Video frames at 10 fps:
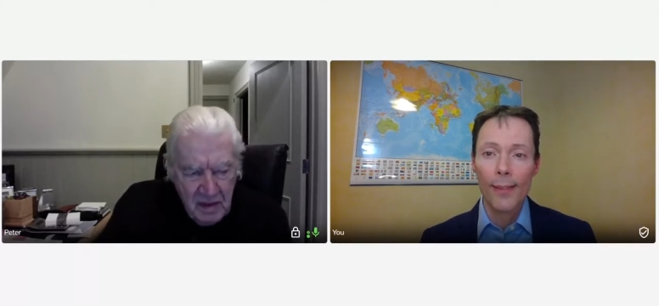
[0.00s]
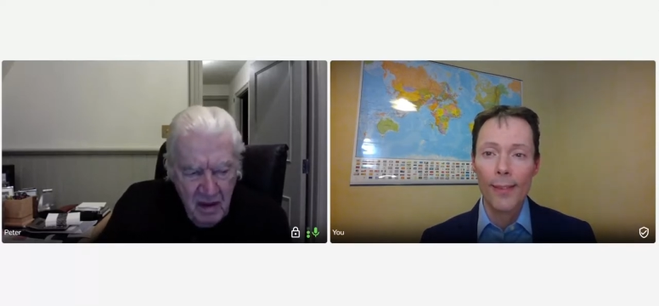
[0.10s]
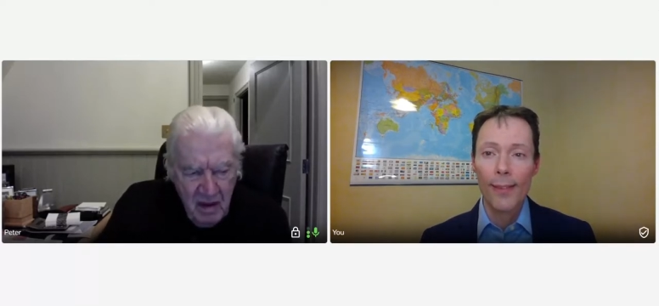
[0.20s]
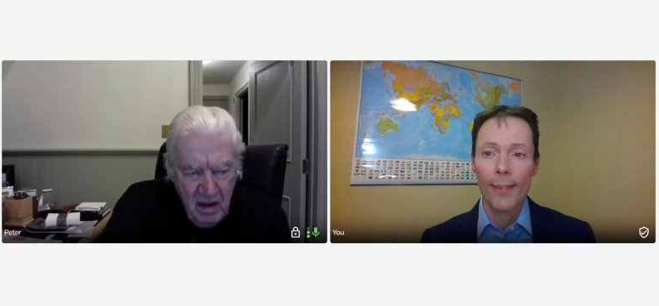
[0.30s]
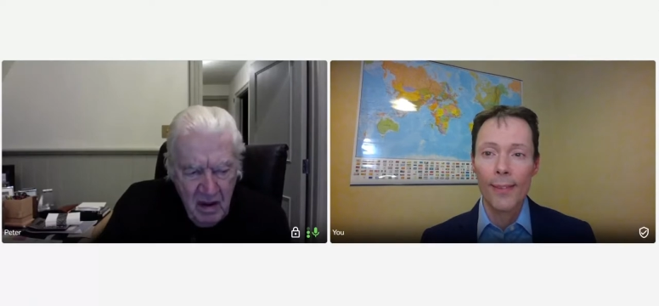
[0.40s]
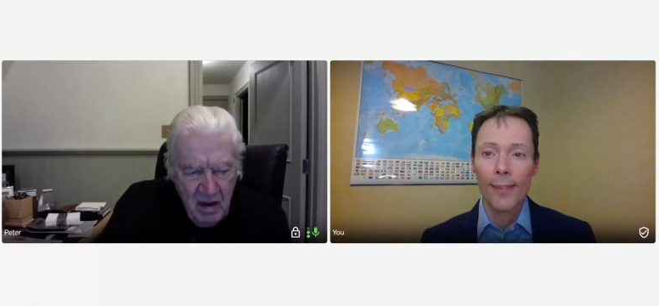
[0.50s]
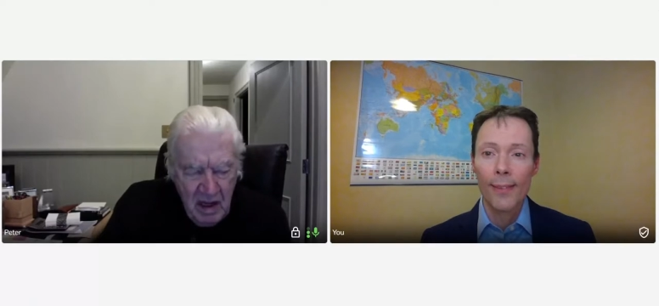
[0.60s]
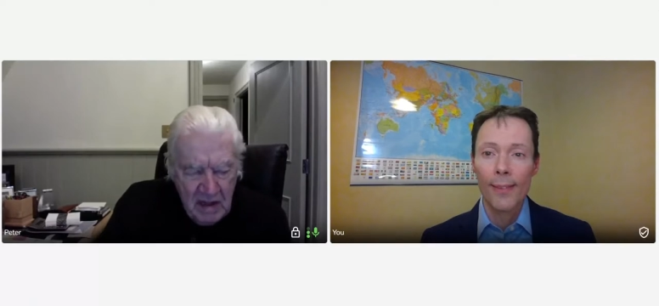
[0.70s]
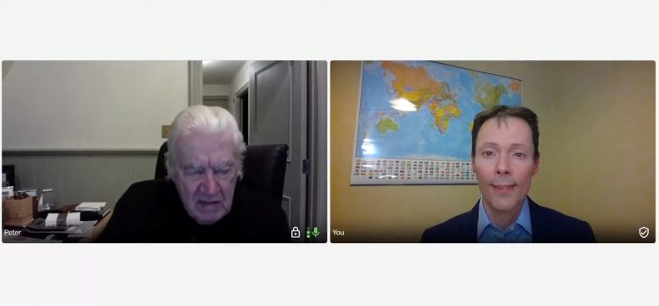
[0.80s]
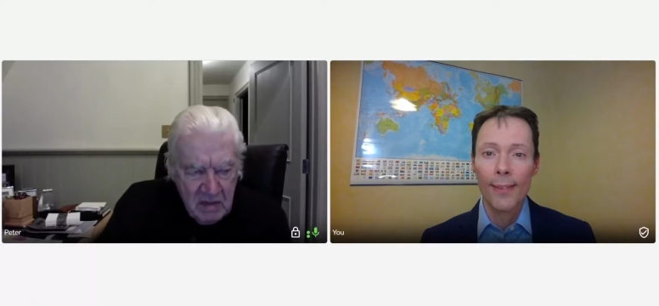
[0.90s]
Speaker 1: Uh,
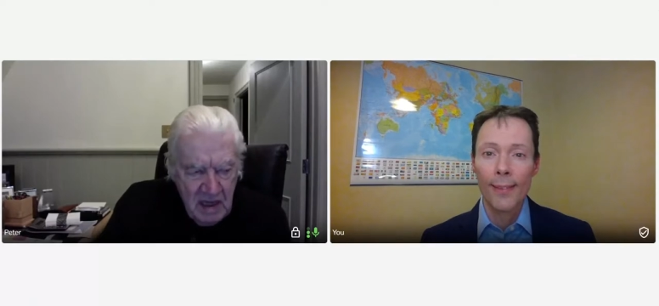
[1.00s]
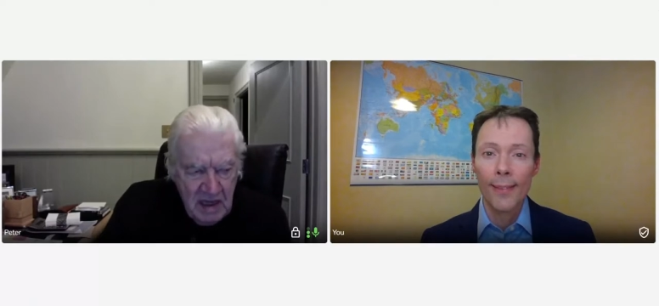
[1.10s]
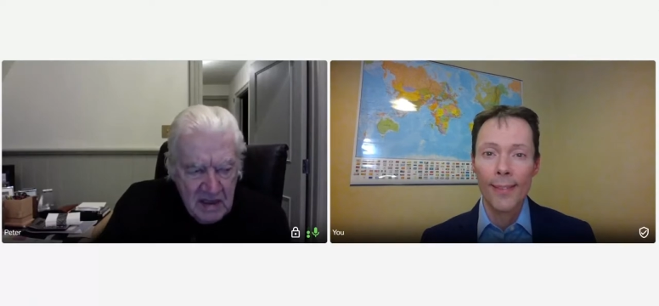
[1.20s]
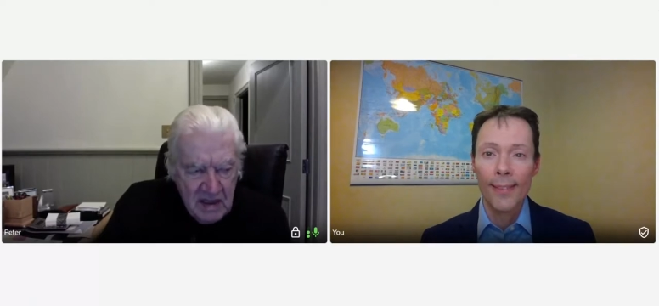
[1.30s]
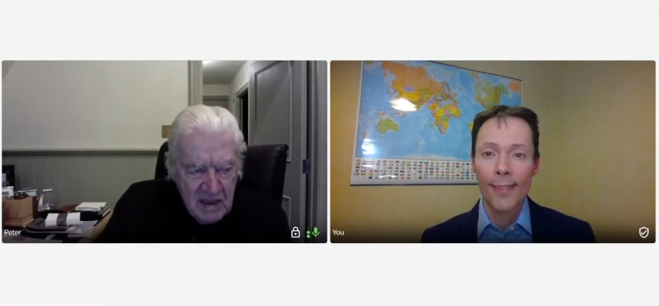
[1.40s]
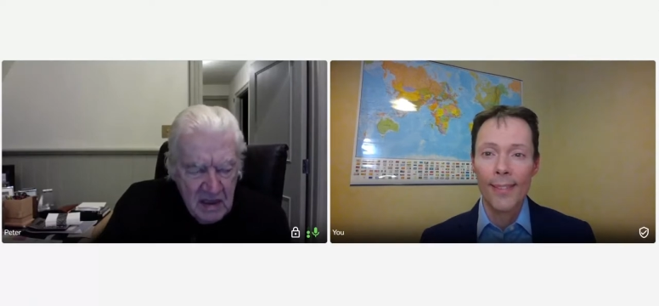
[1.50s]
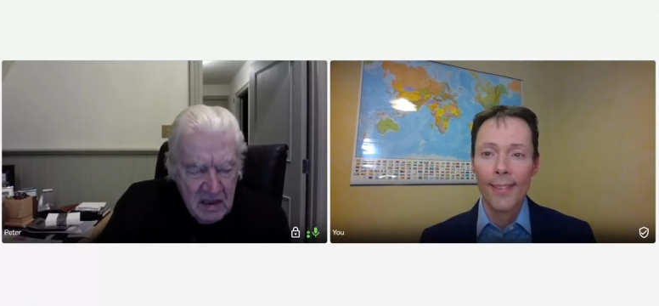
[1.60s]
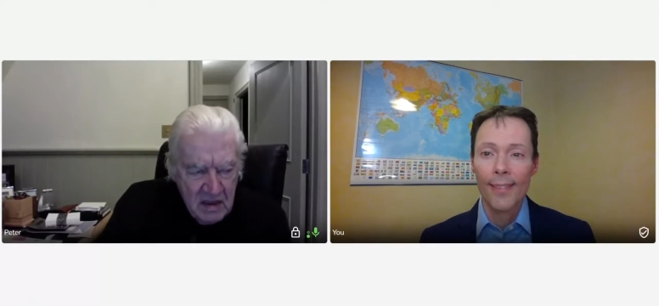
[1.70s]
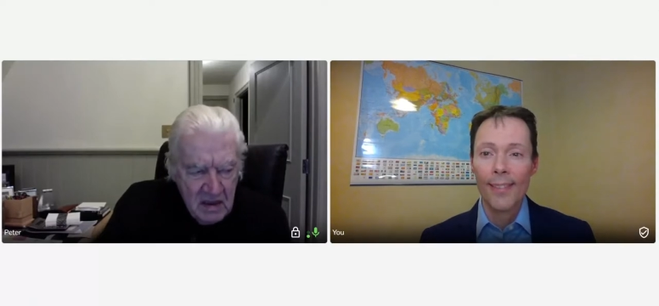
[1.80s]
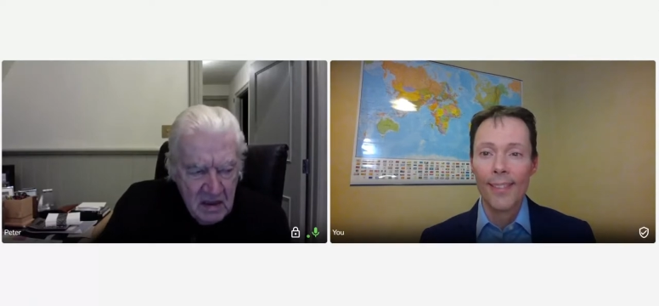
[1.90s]
I I think,
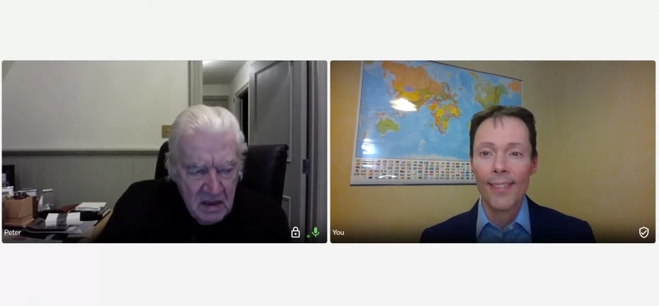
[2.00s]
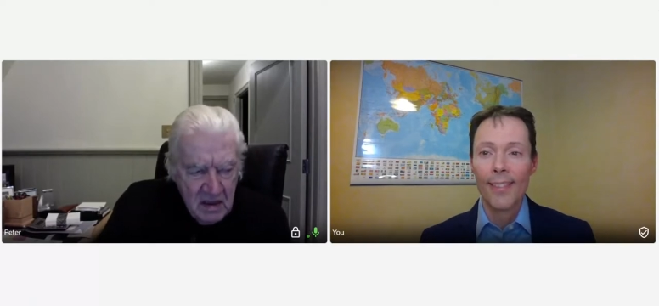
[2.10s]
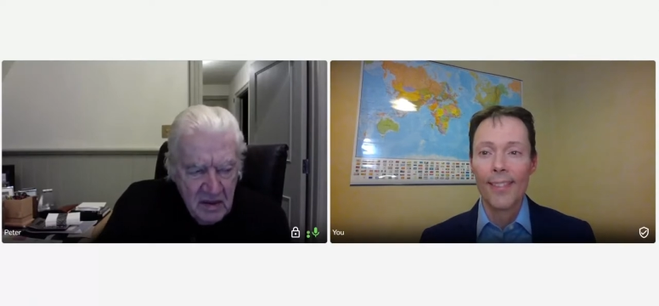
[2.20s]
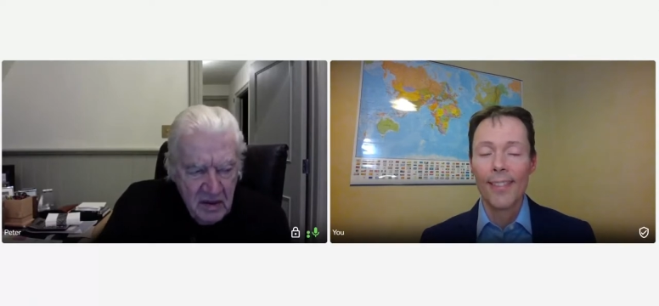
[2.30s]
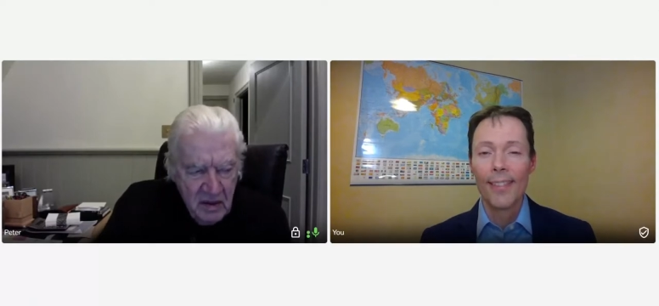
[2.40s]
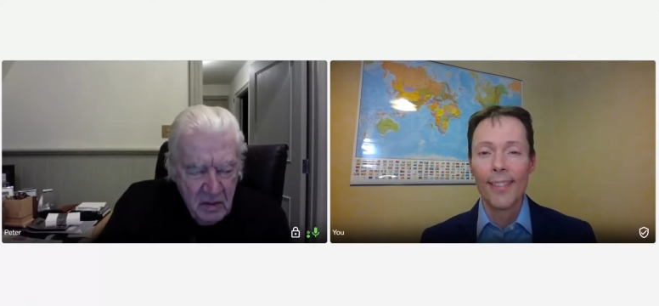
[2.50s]
you know,